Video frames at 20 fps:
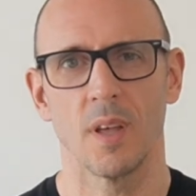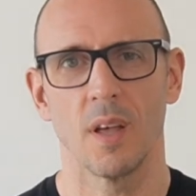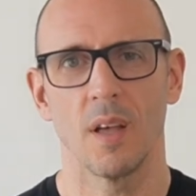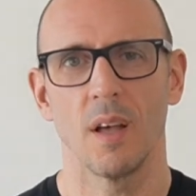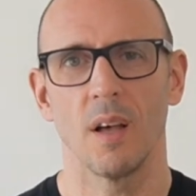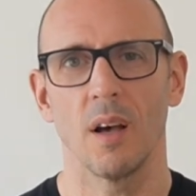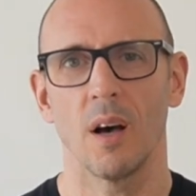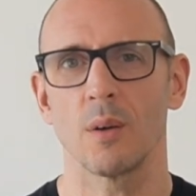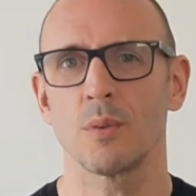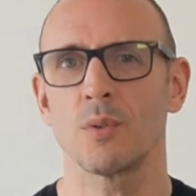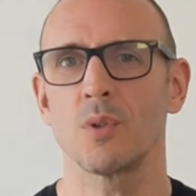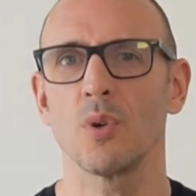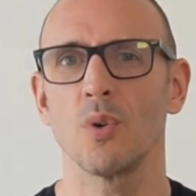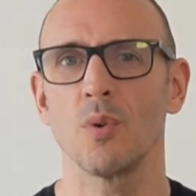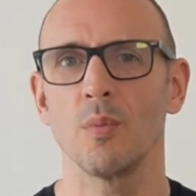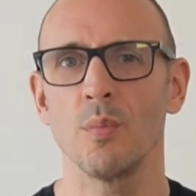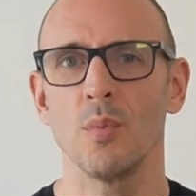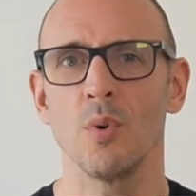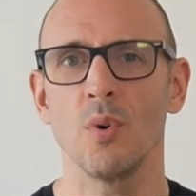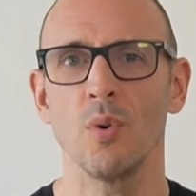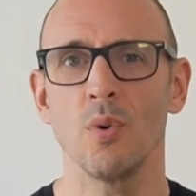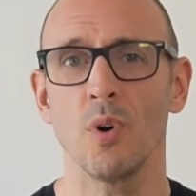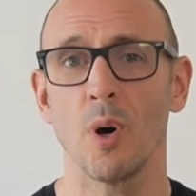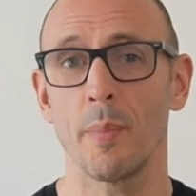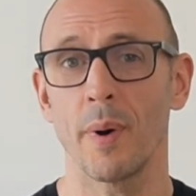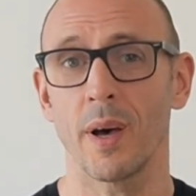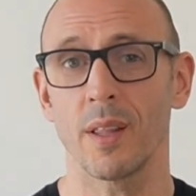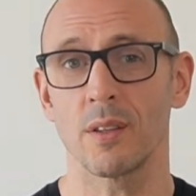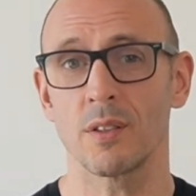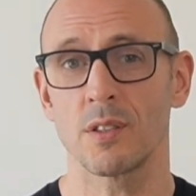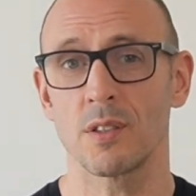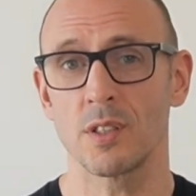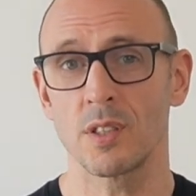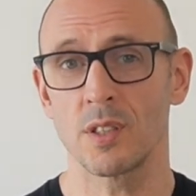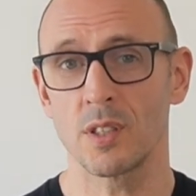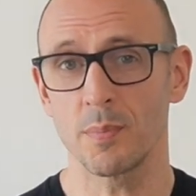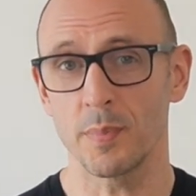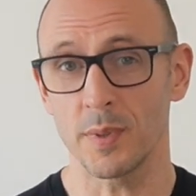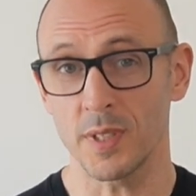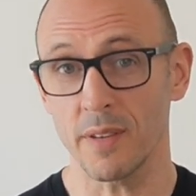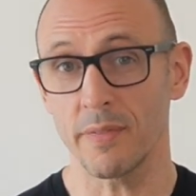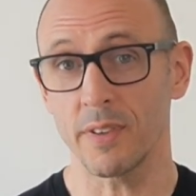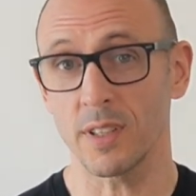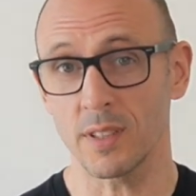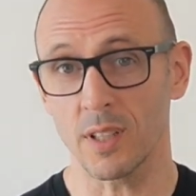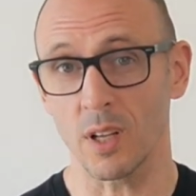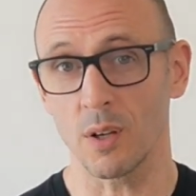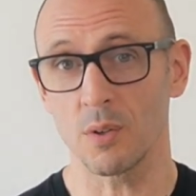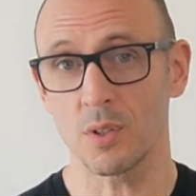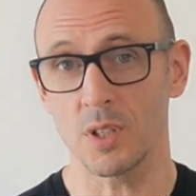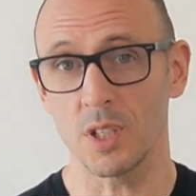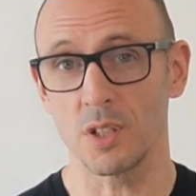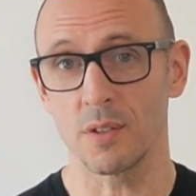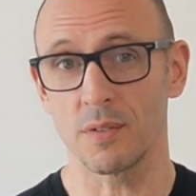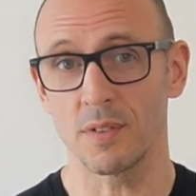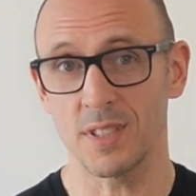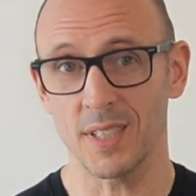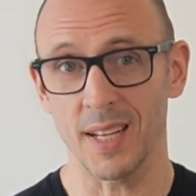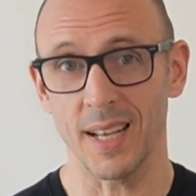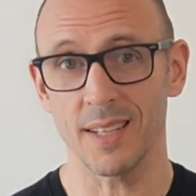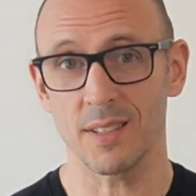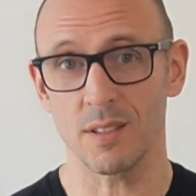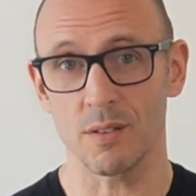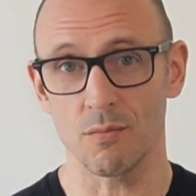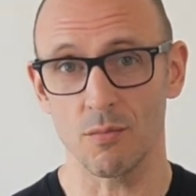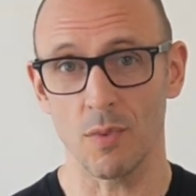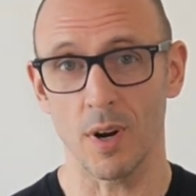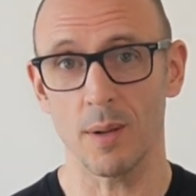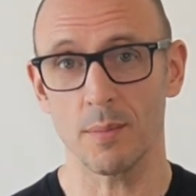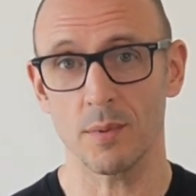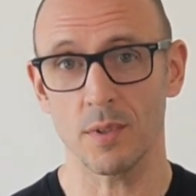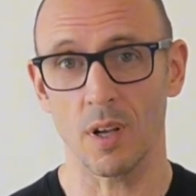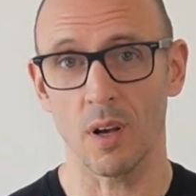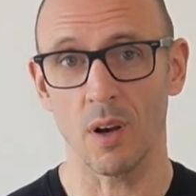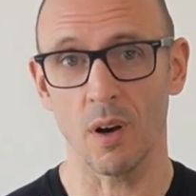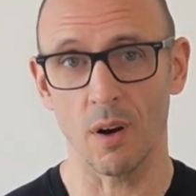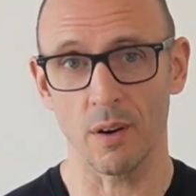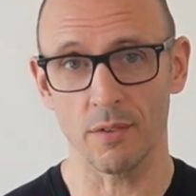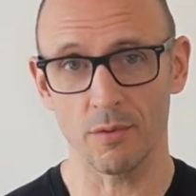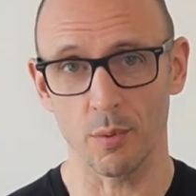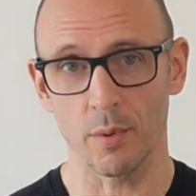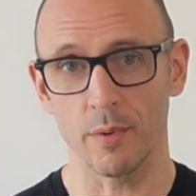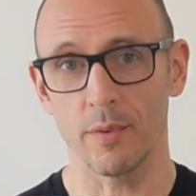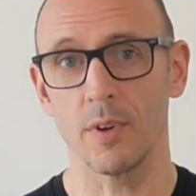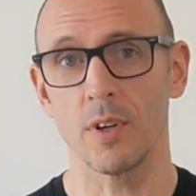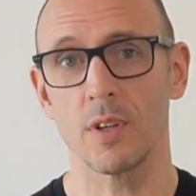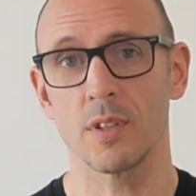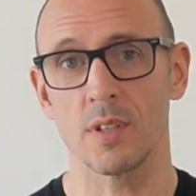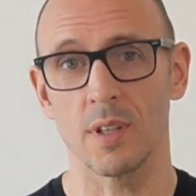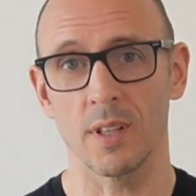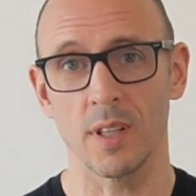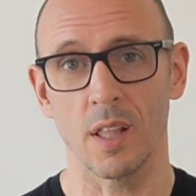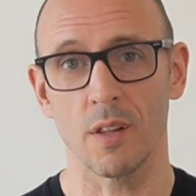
I'll talk more about the specific dosage of sets and reps after we've looked at the other